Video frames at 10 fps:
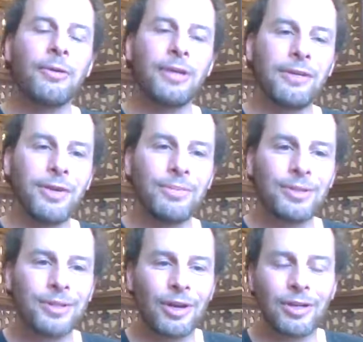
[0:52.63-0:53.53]
giving
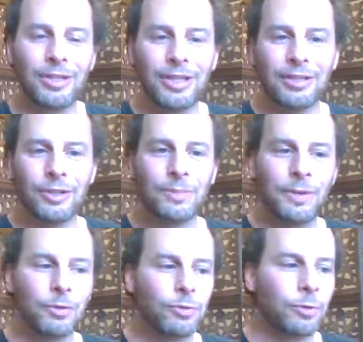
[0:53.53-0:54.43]
massage is a
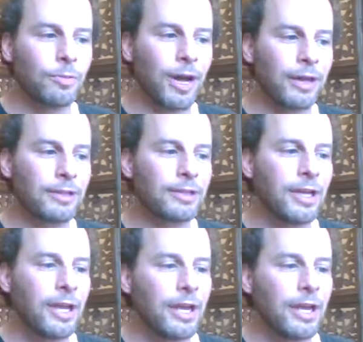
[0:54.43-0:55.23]
spiritual practice.